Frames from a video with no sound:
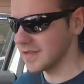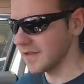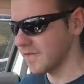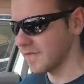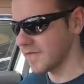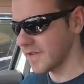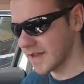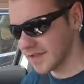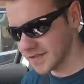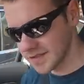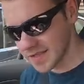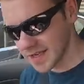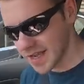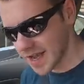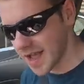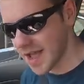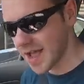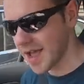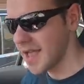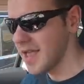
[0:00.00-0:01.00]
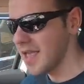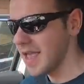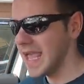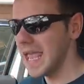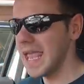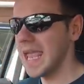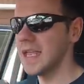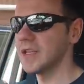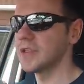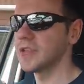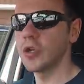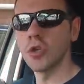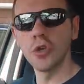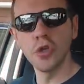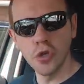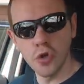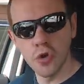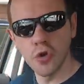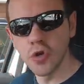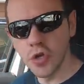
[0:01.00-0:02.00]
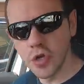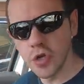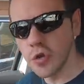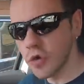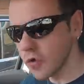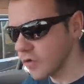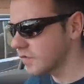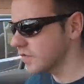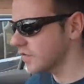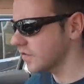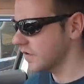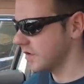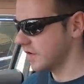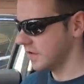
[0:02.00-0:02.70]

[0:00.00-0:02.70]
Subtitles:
fast car, it's good enough.